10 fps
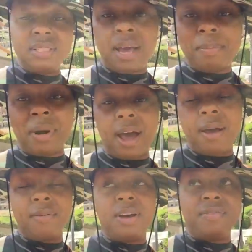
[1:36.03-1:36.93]
on top
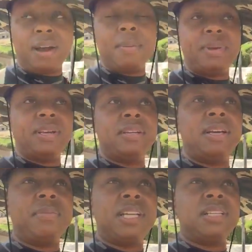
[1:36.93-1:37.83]
of our
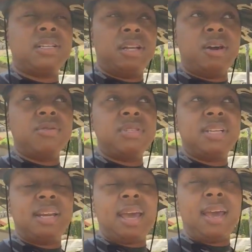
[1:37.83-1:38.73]
building, but it's closed
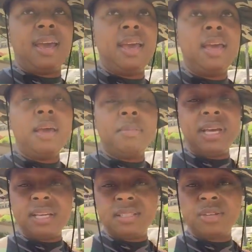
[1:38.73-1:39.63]
today
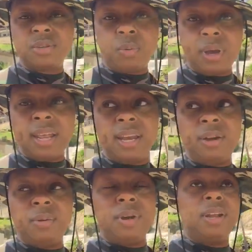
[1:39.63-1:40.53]
because there's a
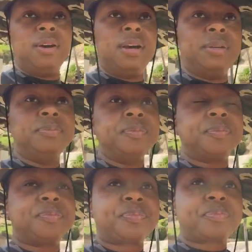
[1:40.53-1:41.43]
wedding going on.
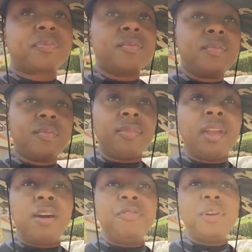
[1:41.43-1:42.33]

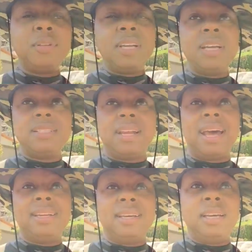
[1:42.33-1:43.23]
A few things that
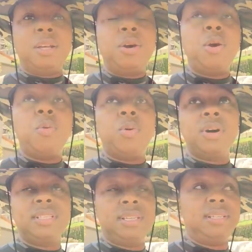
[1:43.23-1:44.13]
I did
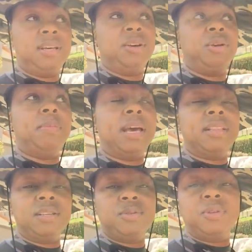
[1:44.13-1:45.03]
want to tell you
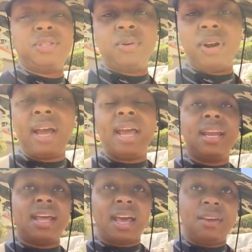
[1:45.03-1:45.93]
about this resort.
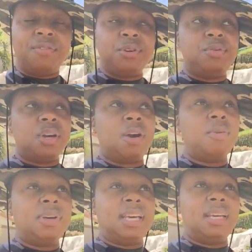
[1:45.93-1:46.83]
Now, if you
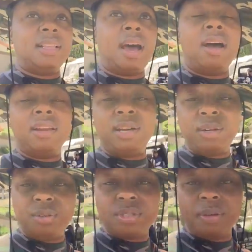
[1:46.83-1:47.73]
don't get the
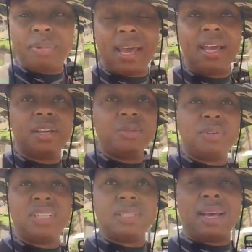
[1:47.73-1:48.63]
all-inclusive package,
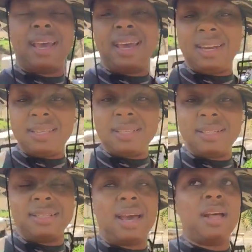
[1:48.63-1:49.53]
which is like
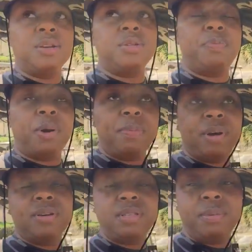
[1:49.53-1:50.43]
$86 per
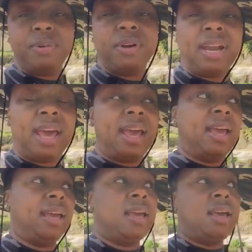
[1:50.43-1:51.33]
person per
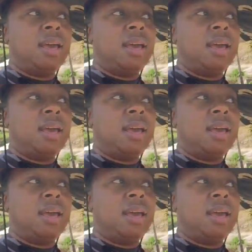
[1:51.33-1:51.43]
day,